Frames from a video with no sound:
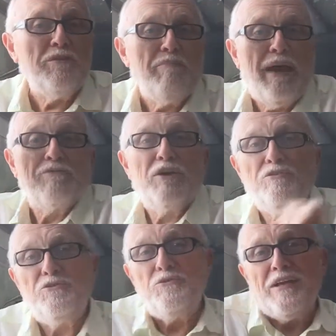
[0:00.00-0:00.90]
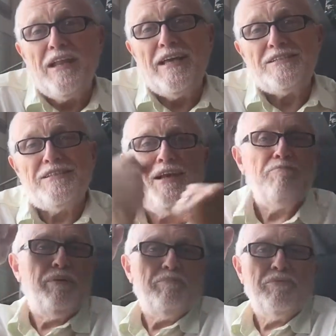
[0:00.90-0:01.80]
in the background doing the Gladys
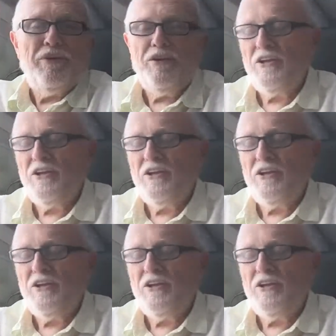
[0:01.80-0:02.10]
Knight Pip thing,